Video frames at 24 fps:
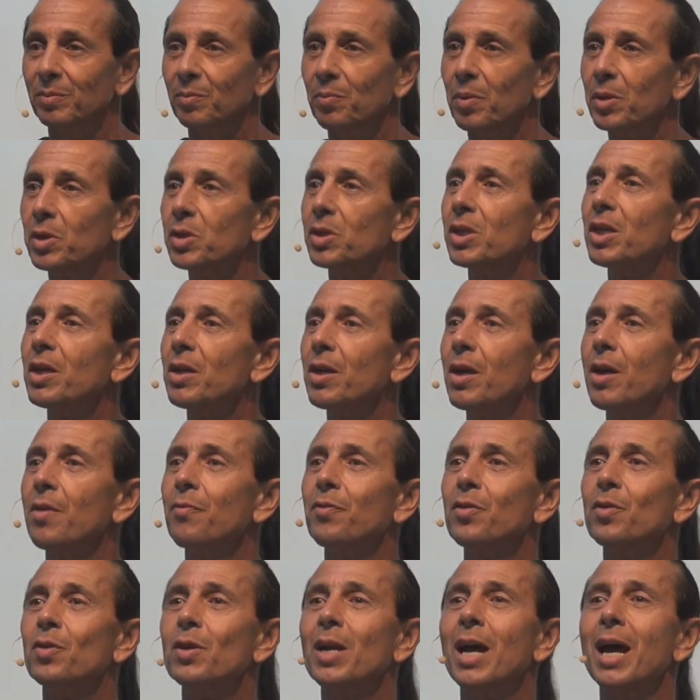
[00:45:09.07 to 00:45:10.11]
But see,
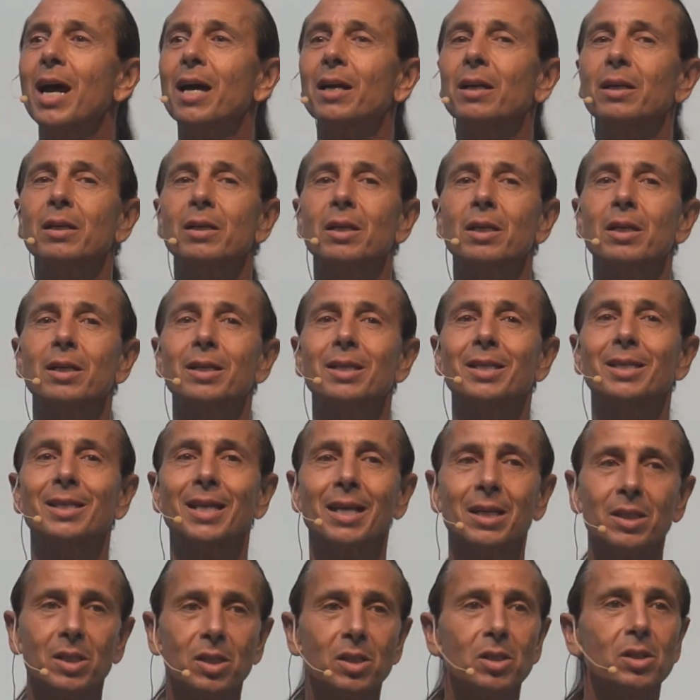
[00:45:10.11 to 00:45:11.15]
if you're not
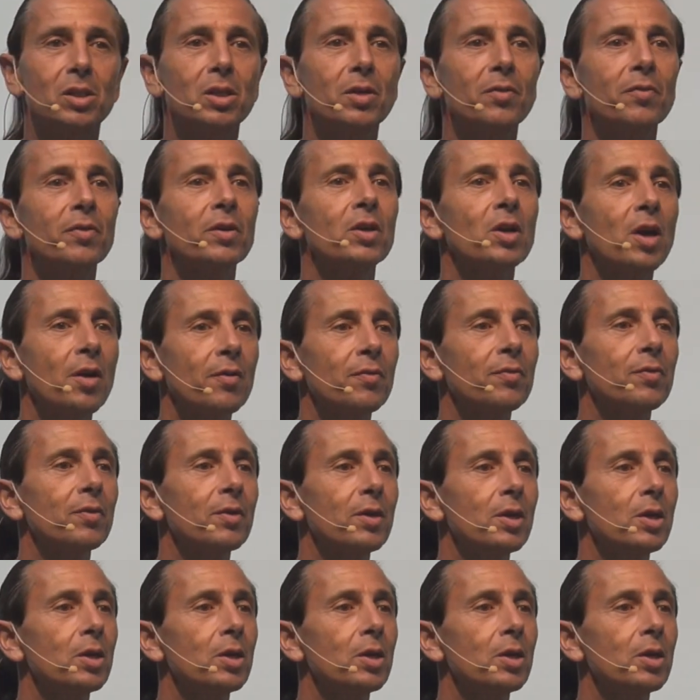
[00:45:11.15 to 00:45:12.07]
sensitive enough